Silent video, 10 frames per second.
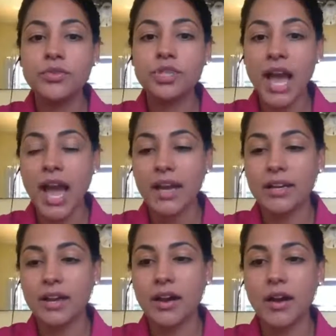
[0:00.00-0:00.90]
chat,
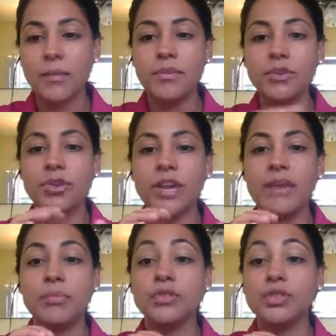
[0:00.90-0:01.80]
you're
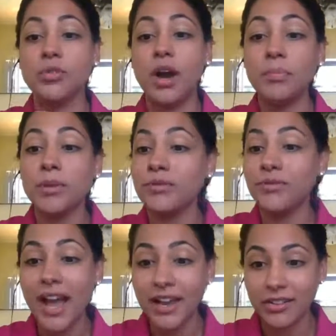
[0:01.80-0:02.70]
able to upload
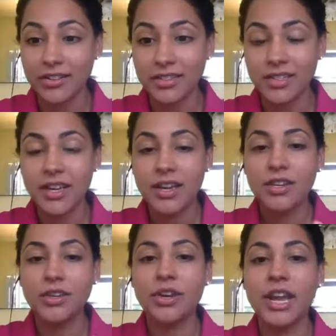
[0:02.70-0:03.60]
files,
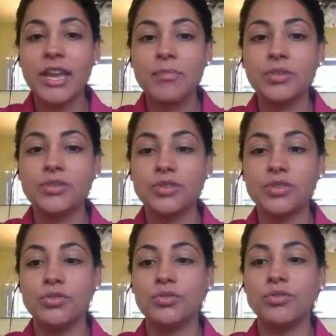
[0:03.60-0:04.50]
you're able
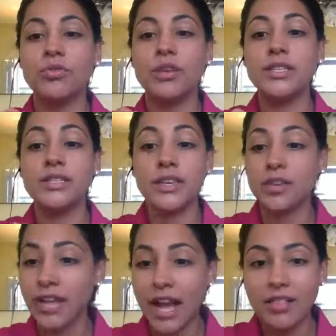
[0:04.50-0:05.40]
to sync
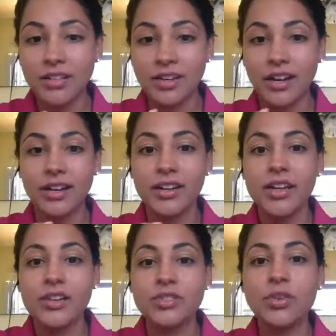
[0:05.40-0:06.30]
your calendar.
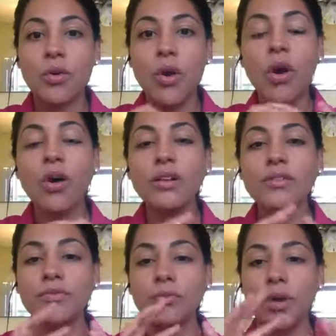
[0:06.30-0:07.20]
So all
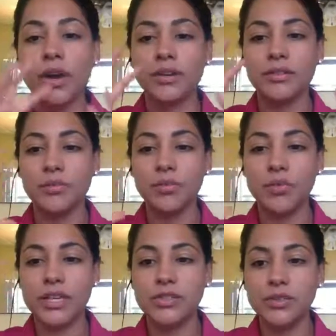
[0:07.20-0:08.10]
of what
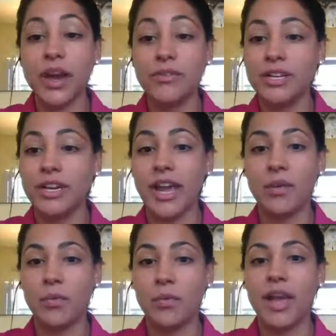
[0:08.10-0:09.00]
we do every day
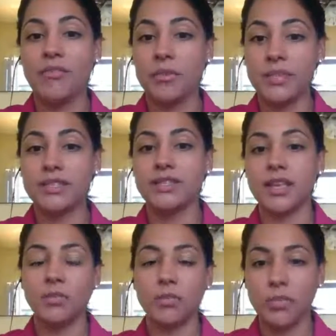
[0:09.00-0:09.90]
when we have a business
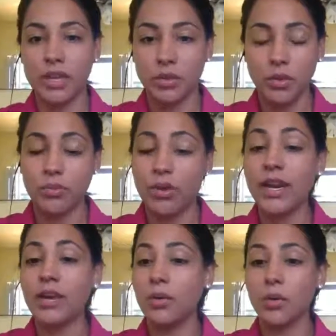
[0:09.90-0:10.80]
that either we're
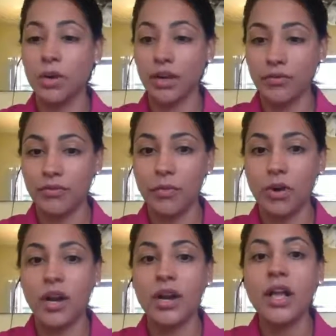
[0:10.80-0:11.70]
running or we're working
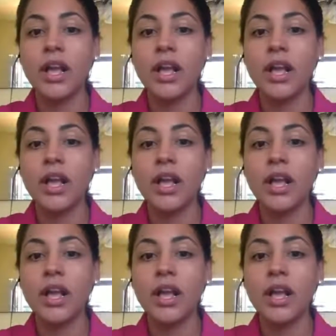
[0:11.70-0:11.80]
for,